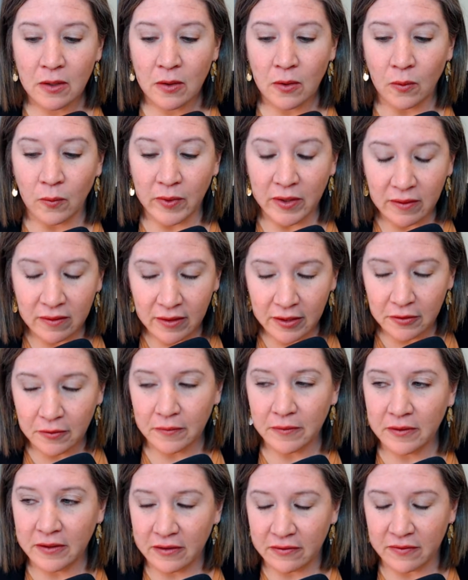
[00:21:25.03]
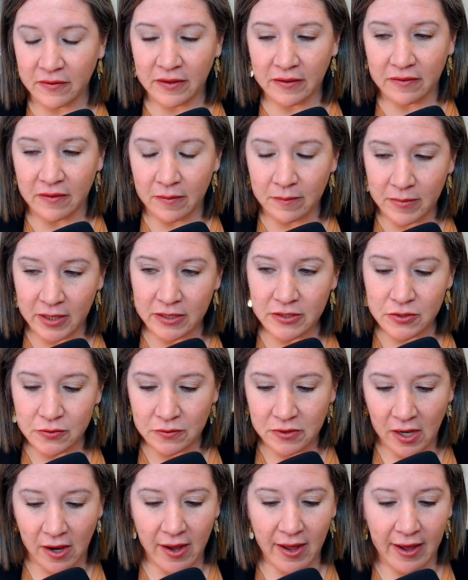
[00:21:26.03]
we literally think that men do
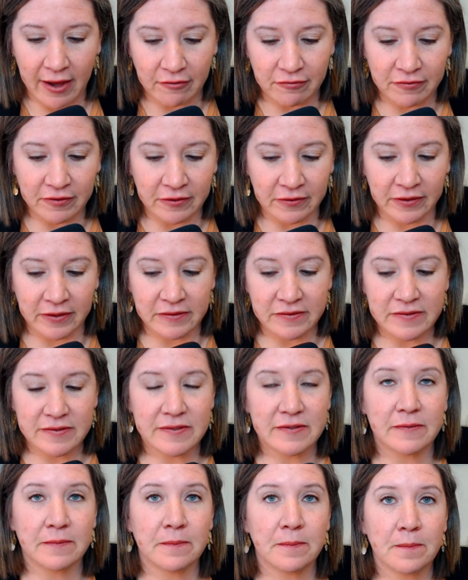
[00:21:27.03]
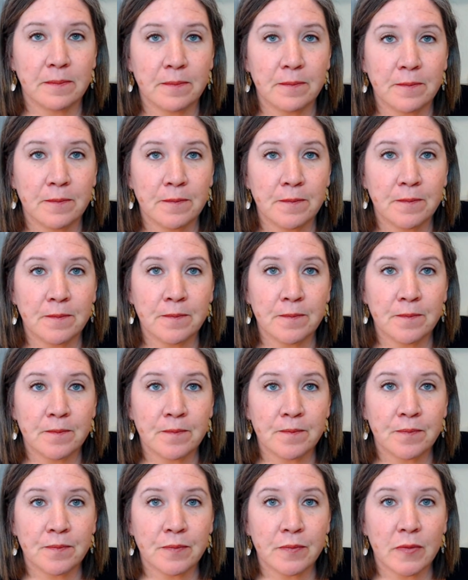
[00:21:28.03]
not have feelings.
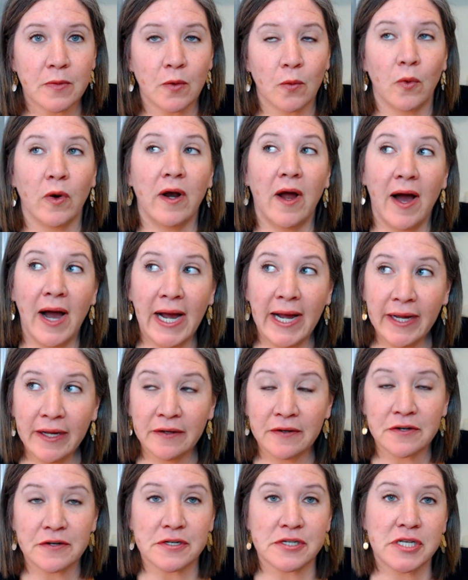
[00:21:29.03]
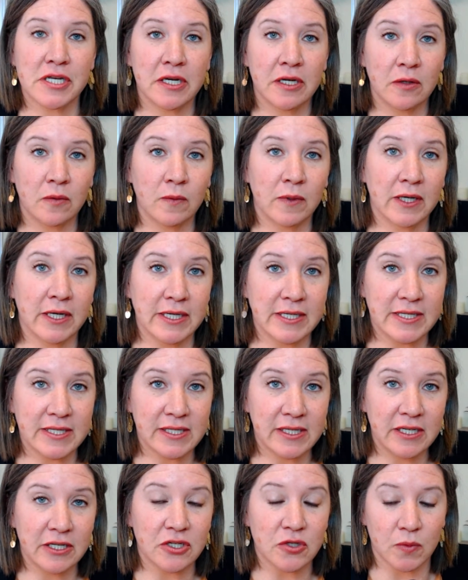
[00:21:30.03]
What I understand and what I
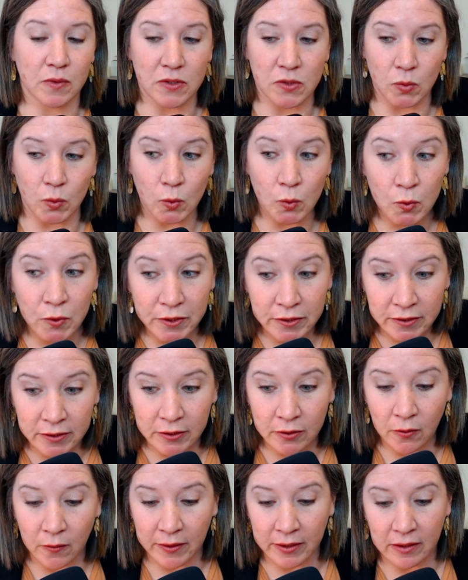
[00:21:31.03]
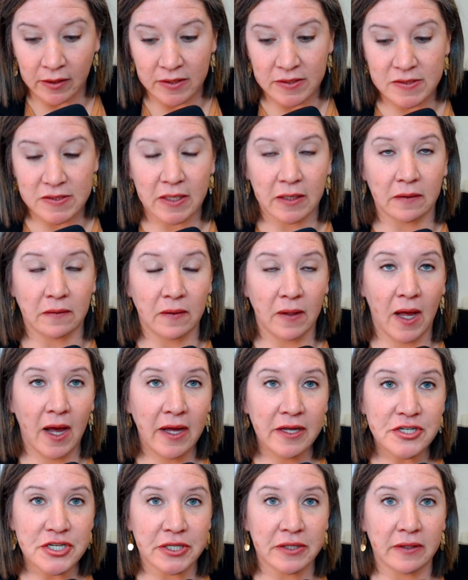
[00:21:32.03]
teach, what's really going on
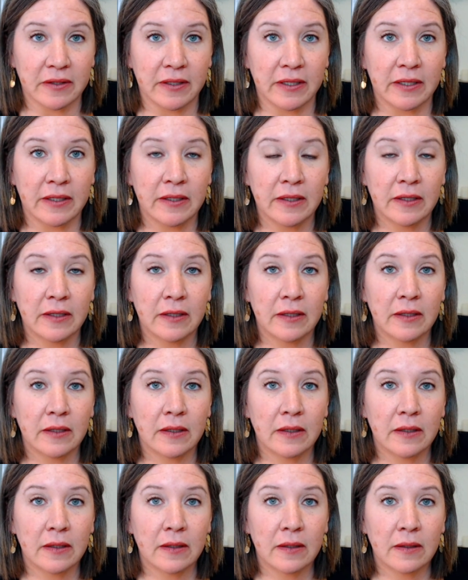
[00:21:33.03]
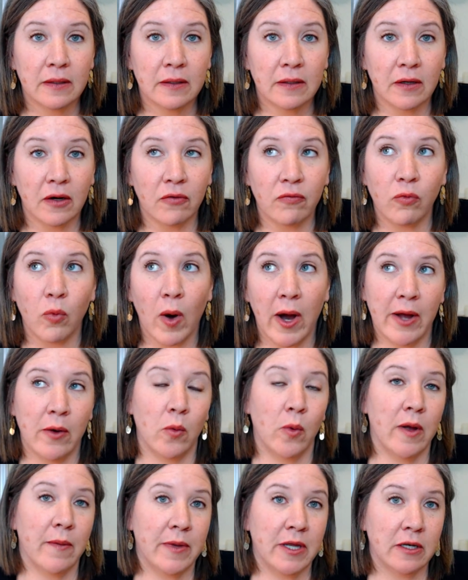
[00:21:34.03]
psychologically of why
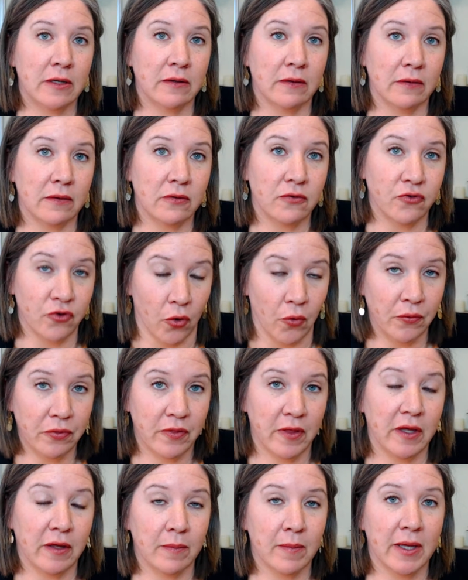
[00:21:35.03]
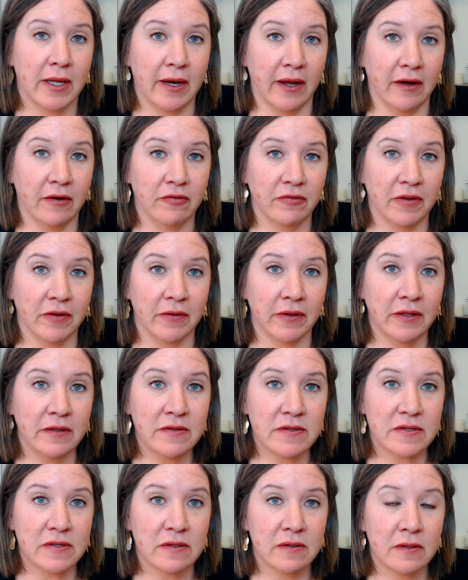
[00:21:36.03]
women don't think men have
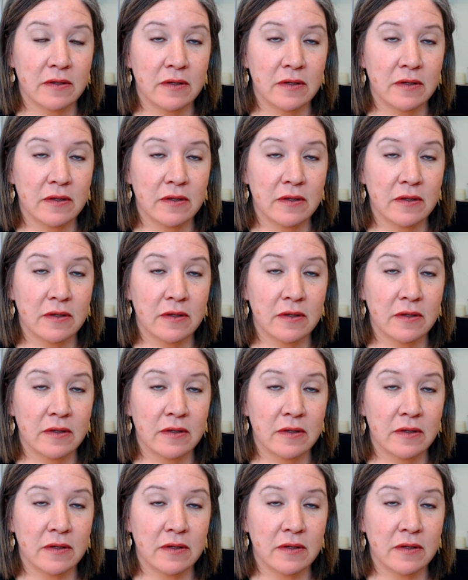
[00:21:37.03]
feelings,